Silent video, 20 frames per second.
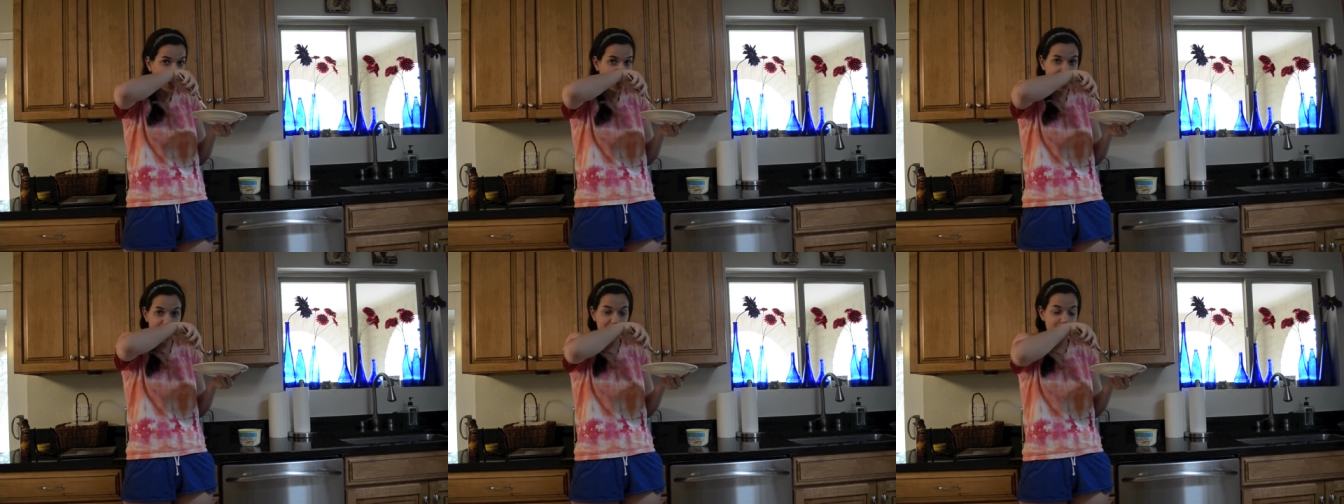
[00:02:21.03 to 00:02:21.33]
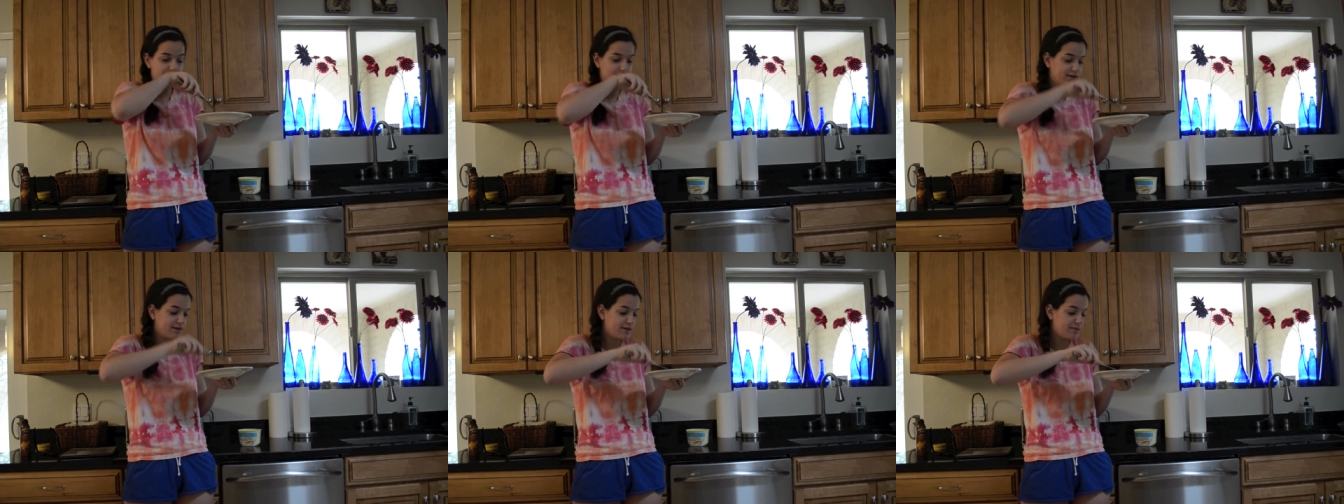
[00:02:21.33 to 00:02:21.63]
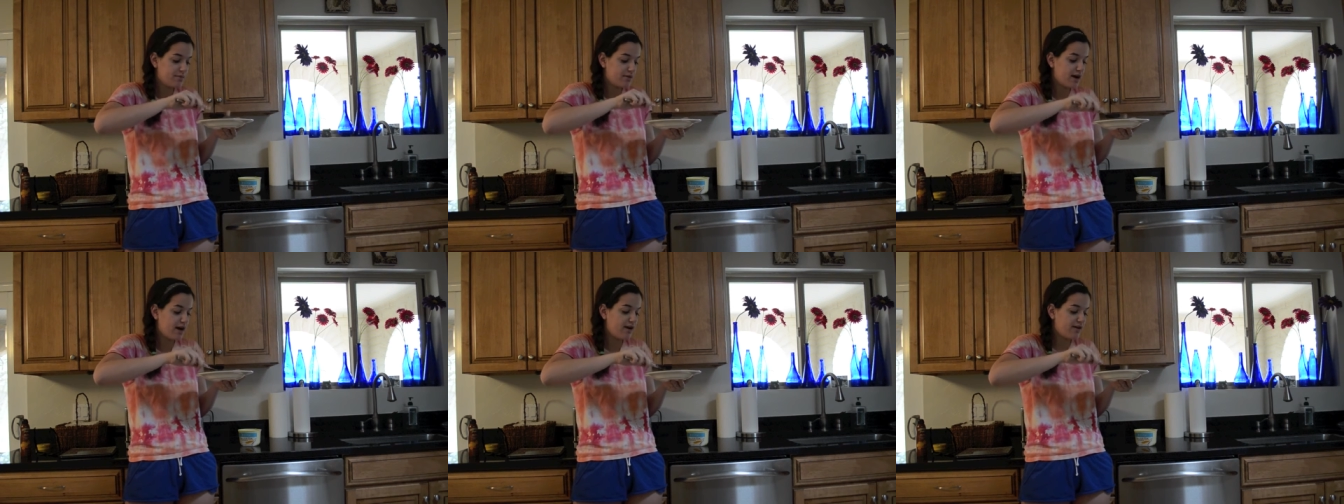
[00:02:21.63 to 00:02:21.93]
I'm really
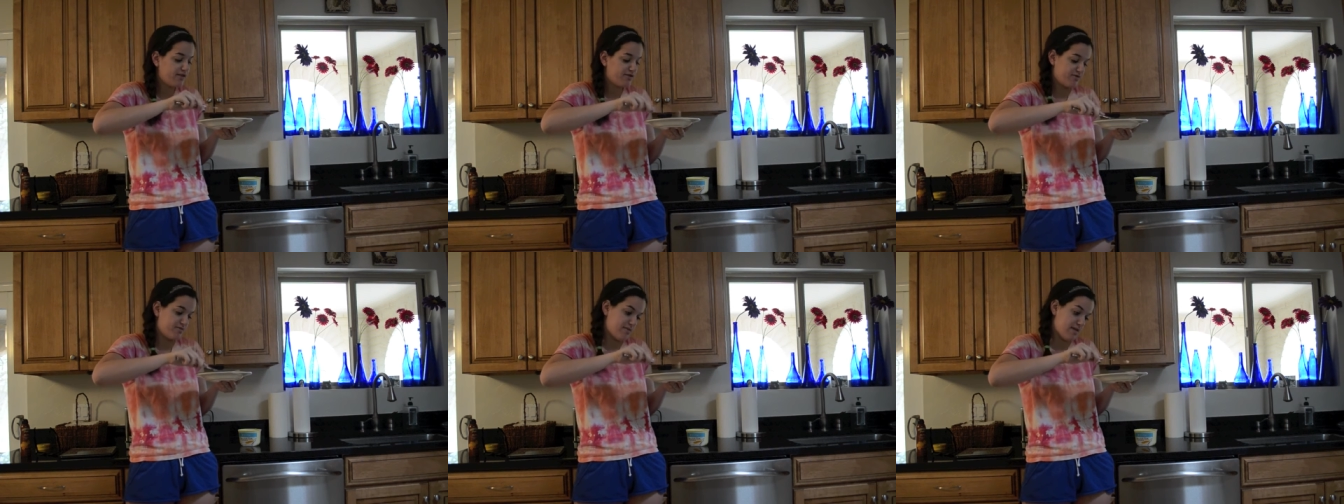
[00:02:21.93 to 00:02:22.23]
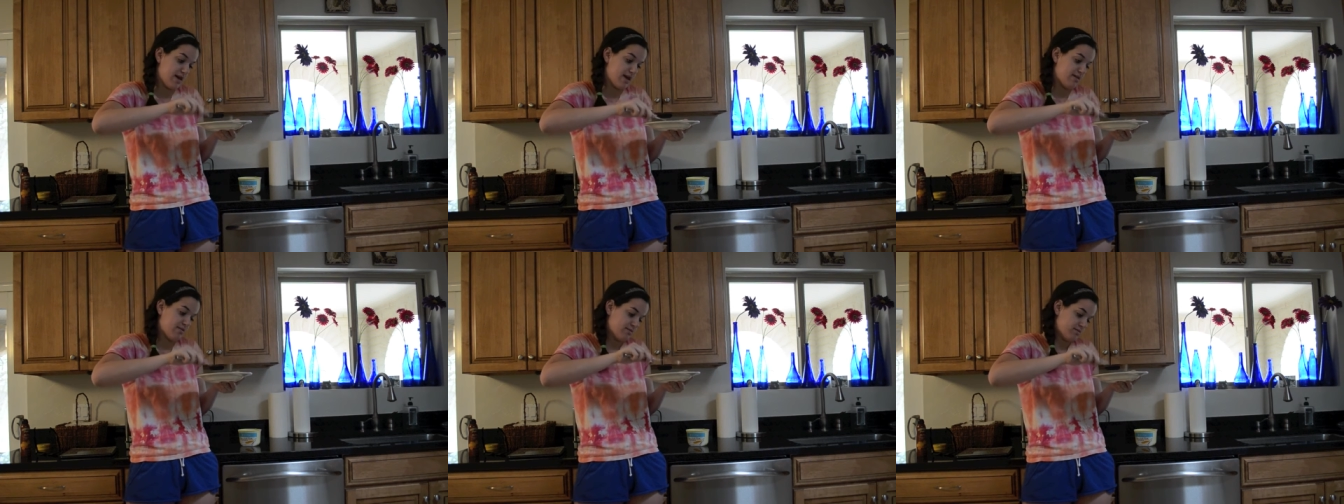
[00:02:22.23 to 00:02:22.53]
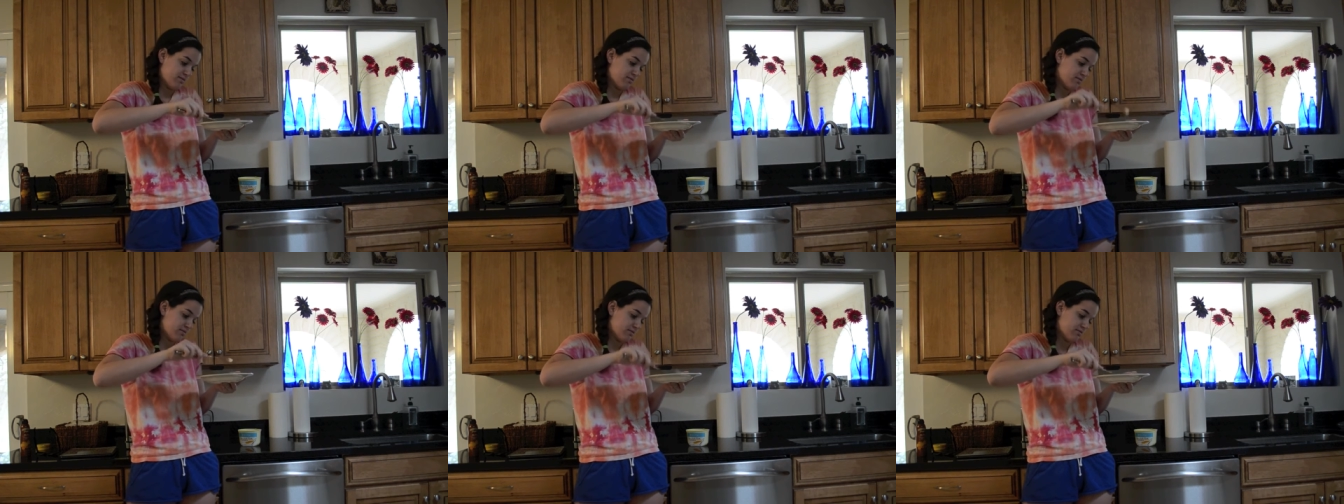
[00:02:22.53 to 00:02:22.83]
proud of me.
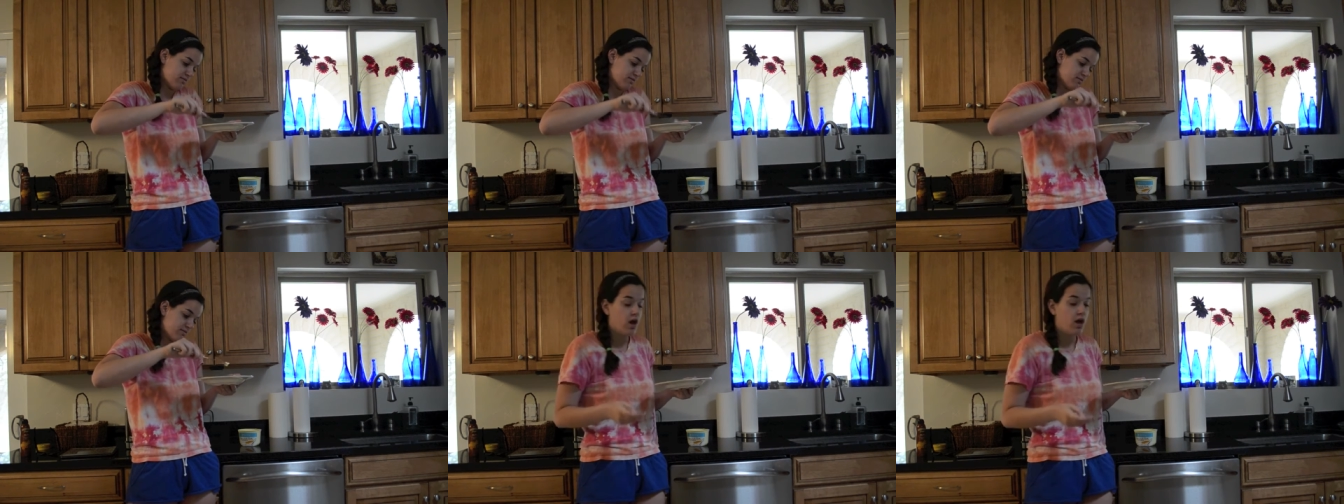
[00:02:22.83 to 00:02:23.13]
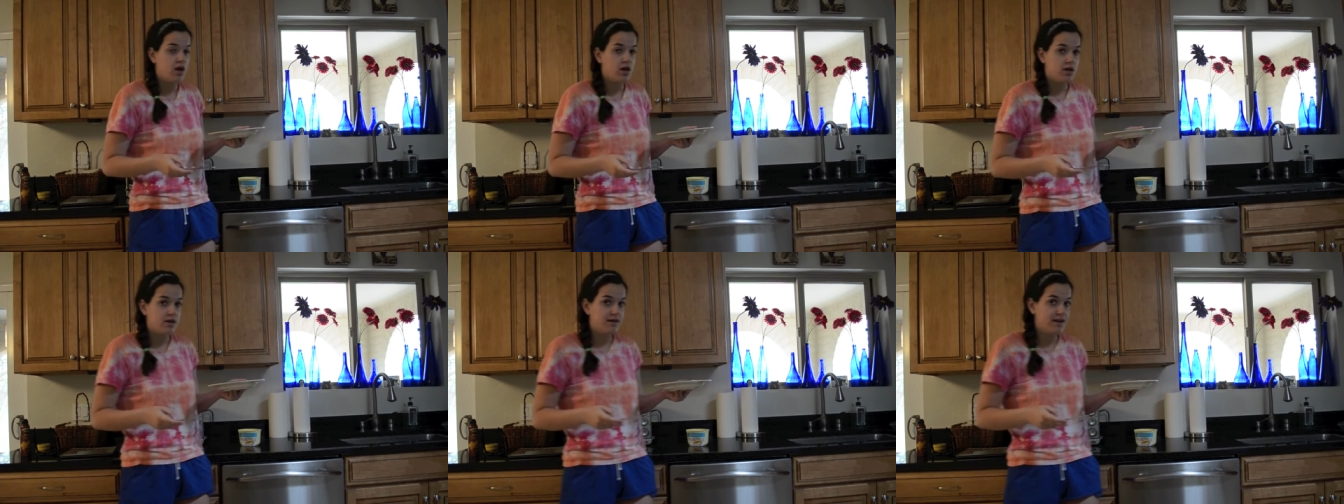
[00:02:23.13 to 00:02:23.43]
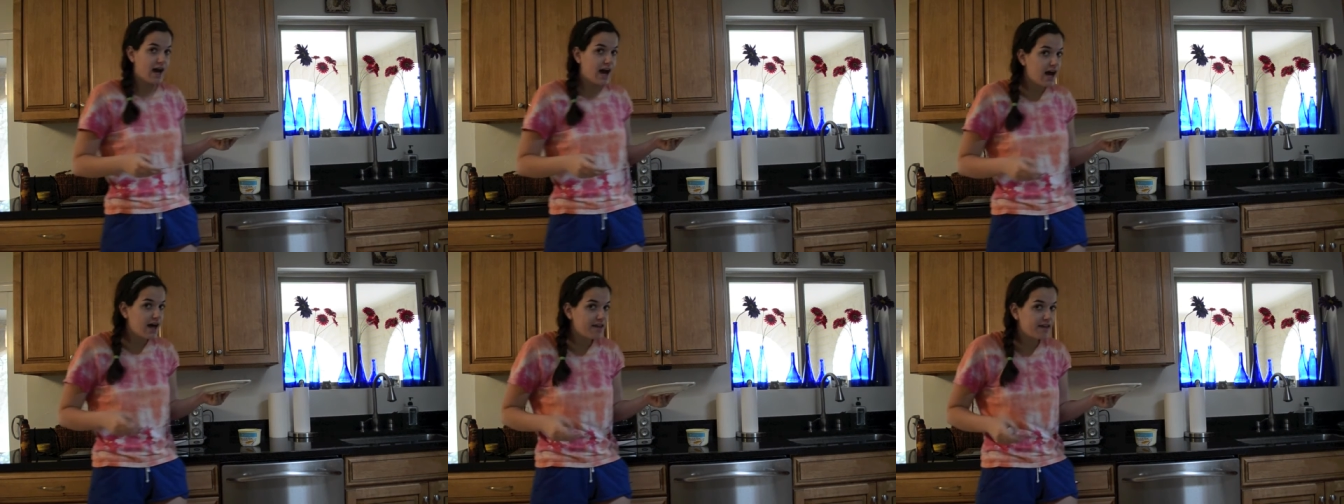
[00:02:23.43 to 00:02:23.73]

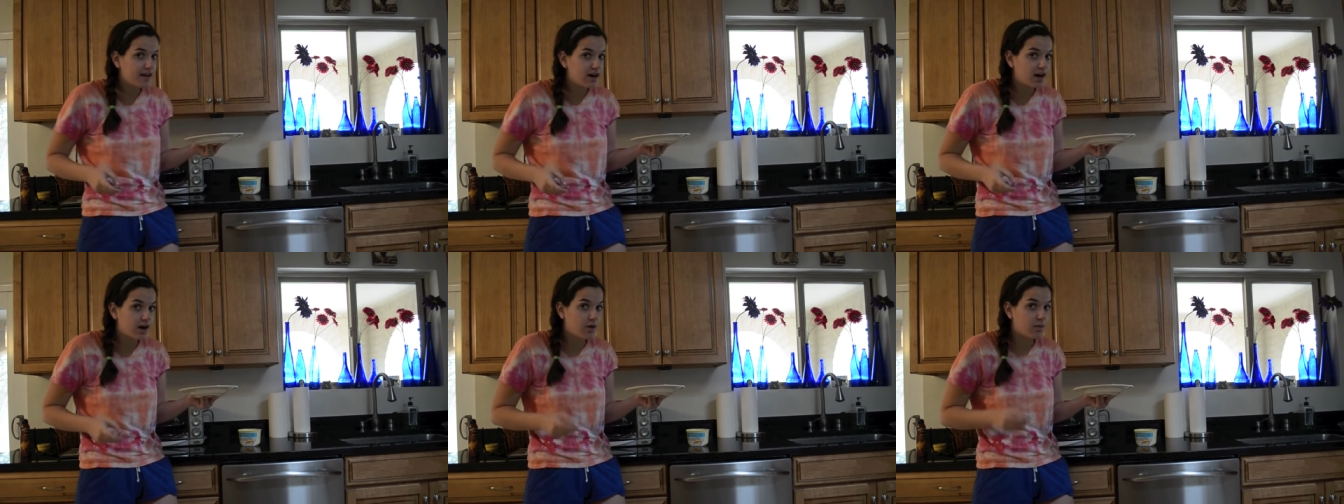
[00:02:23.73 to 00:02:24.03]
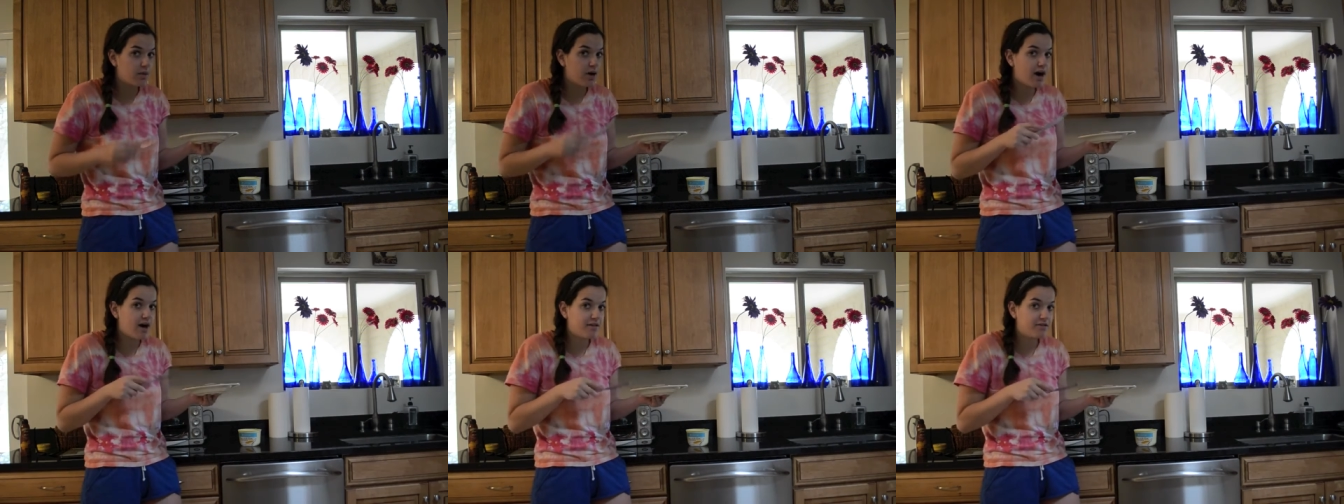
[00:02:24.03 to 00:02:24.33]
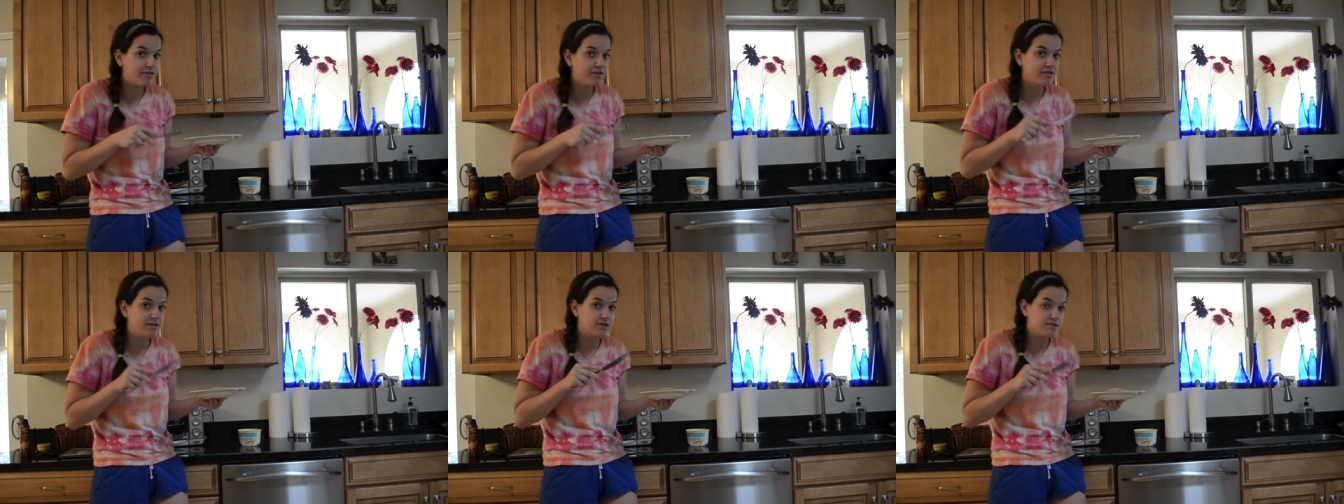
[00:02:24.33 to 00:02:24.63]
Now that our
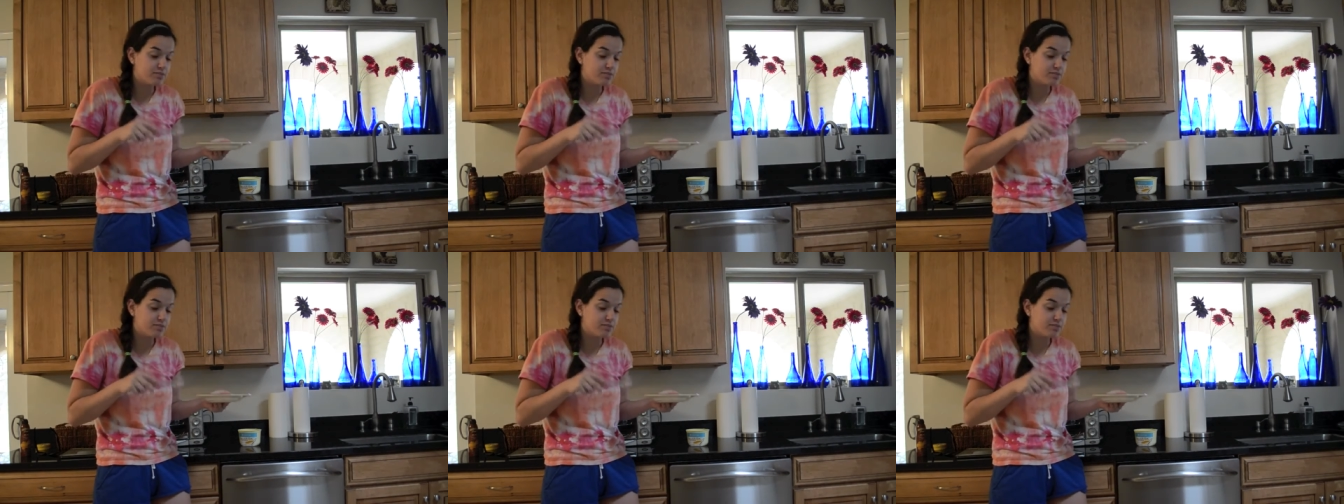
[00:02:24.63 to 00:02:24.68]
waffle is